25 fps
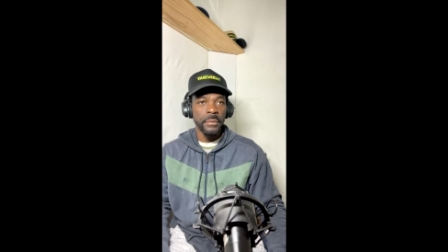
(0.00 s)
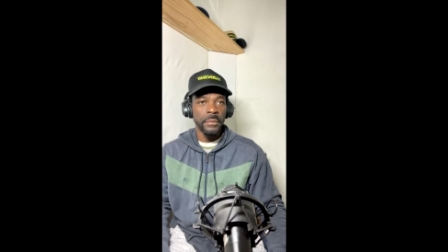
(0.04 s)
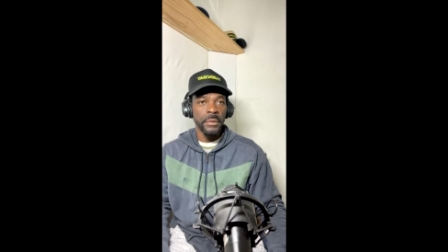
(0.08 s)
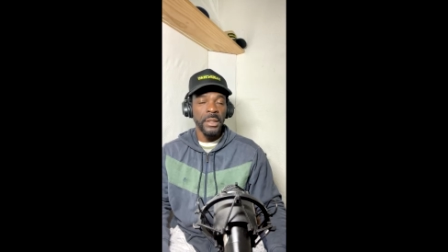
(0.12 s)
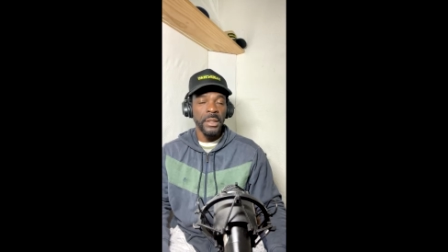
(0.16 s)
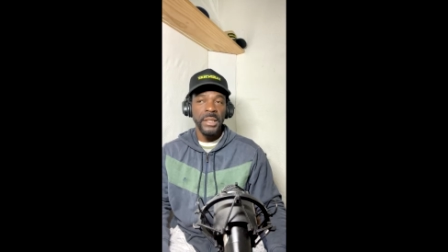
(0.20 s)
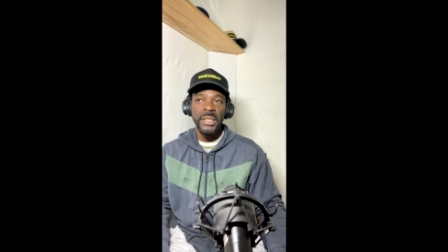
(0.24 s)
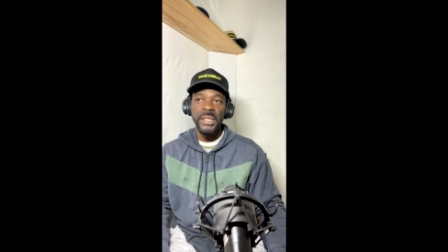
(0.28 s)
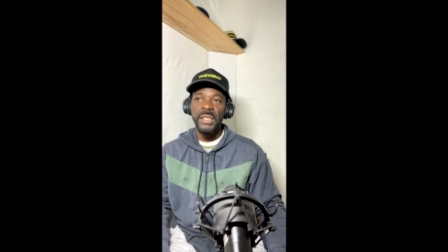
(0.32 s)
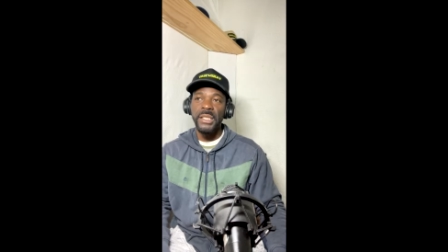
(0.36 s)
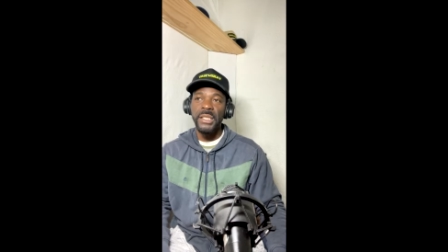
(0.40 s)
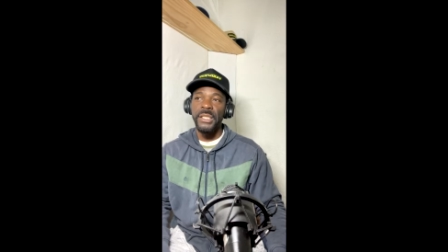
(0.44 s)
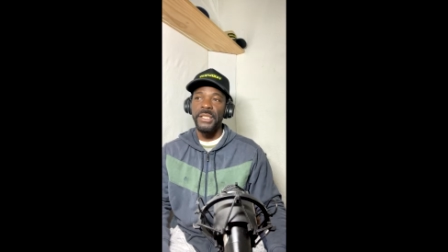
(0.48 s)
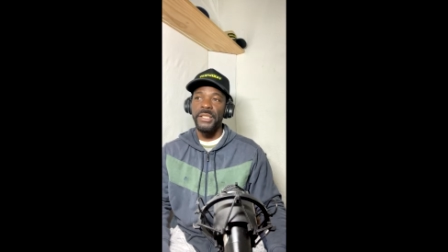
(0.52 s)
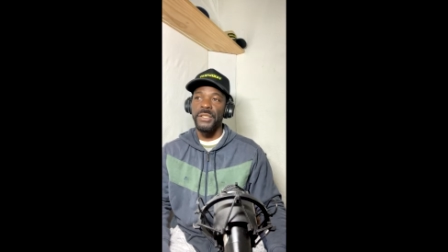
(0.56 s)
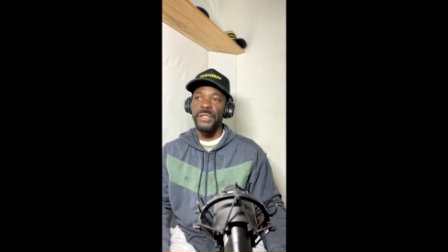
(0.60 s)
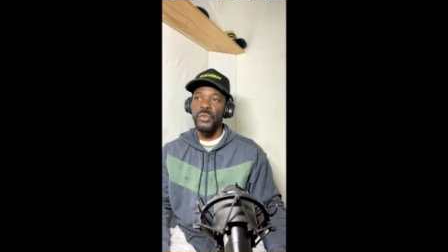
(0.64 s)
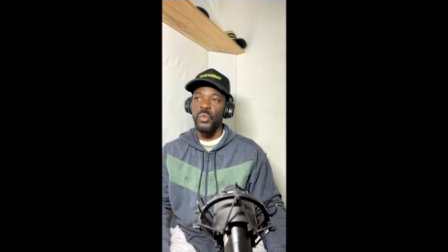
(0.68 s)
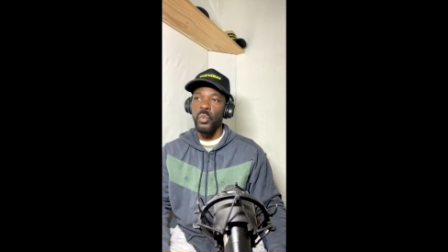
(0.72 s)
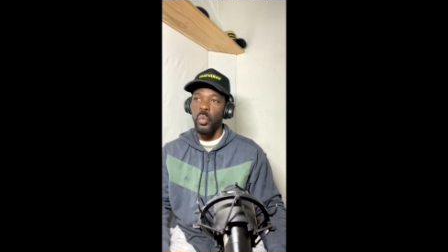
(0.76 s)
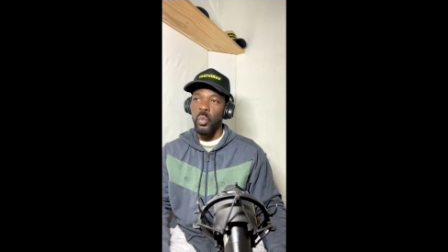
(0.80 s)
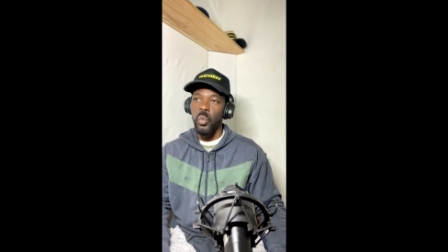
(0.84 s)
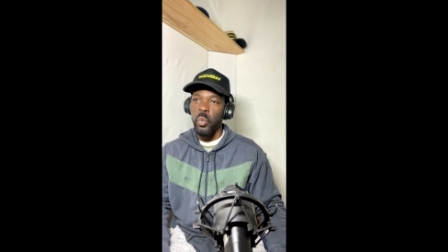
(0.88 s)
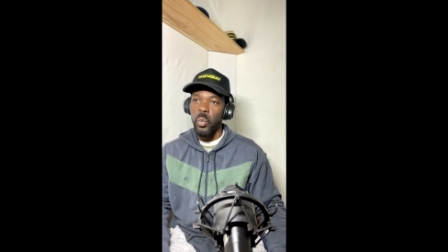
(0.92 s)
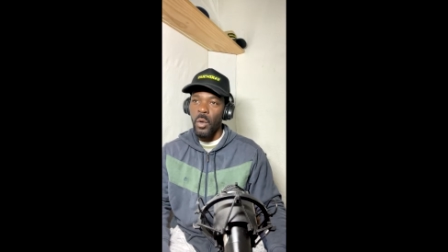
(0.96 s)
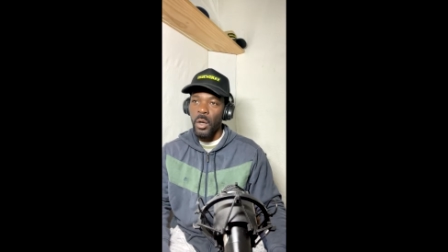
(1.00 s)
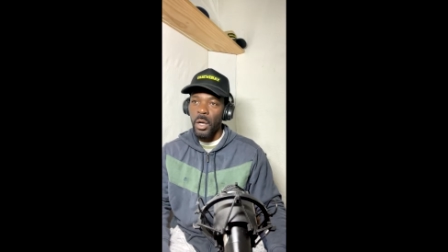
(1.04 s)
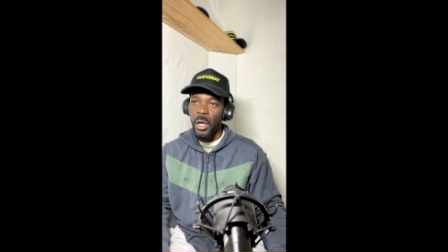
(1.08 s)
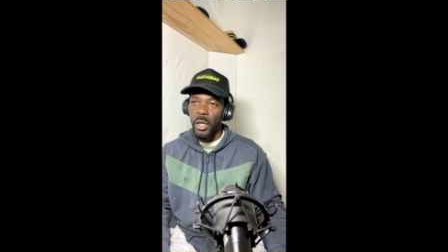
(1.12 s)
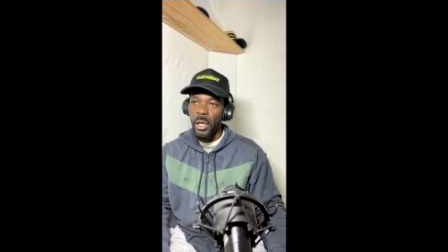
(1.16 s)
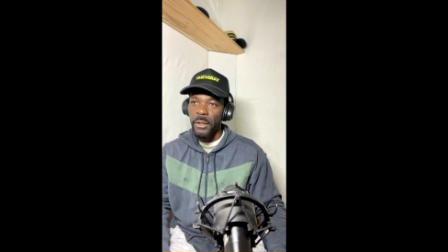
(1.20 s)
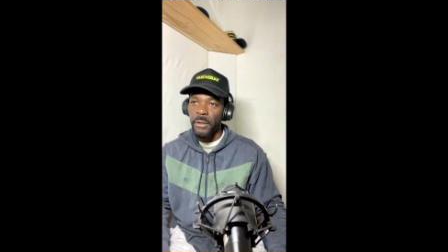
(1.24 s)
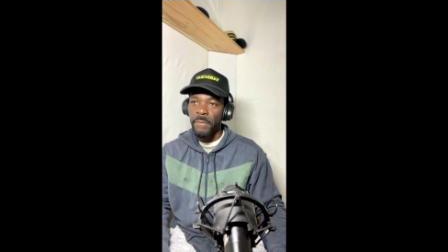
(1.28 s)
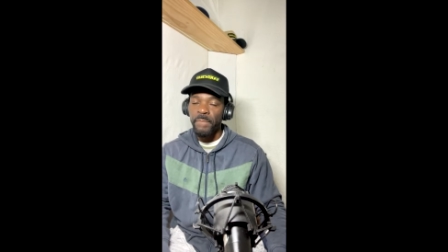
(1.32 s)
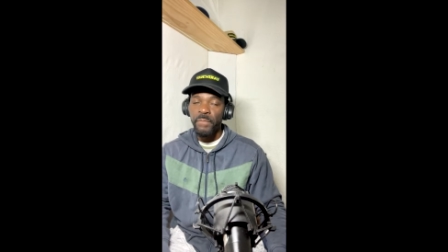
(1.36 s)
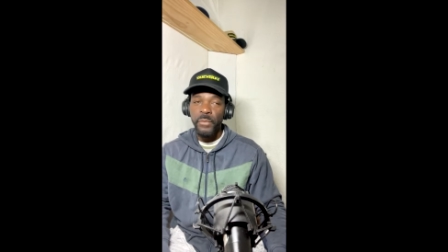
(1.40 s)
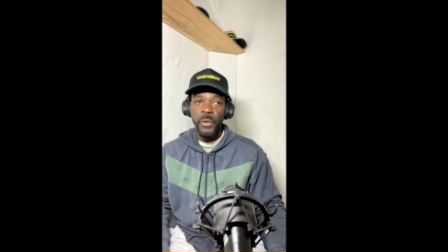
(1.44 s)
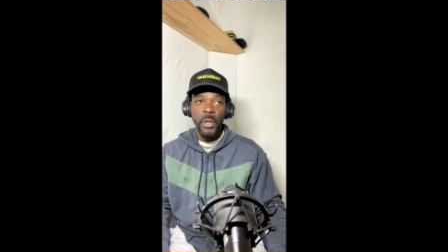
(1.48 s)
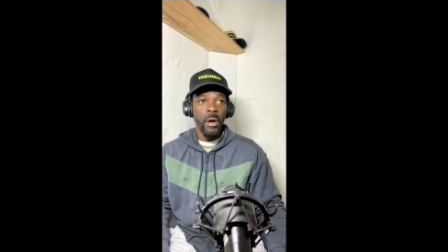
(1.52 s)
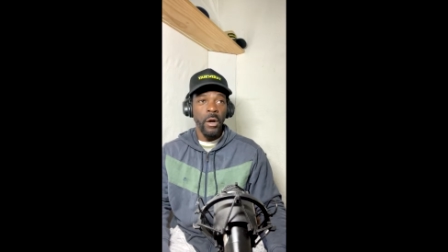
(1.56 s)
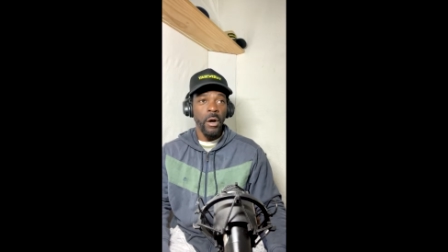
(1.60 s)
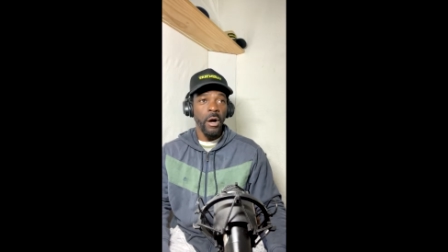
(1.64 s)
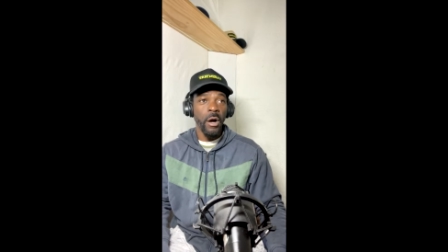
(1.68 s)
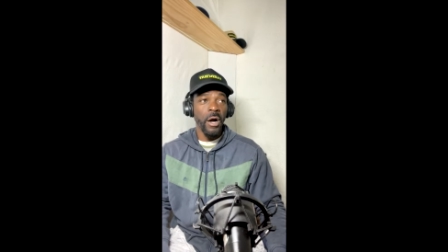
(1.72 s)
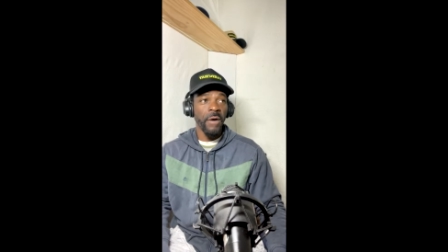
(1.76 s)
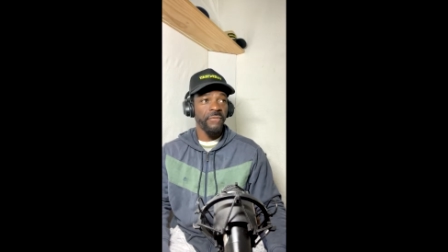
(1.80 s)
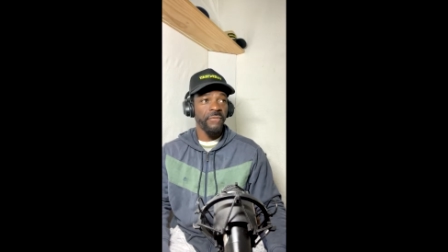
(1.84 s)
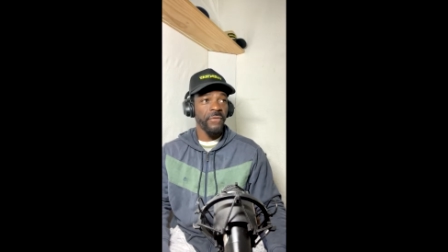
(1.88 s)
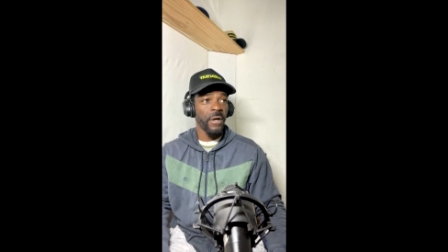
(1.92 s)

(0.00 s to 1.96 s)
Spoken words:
He is one of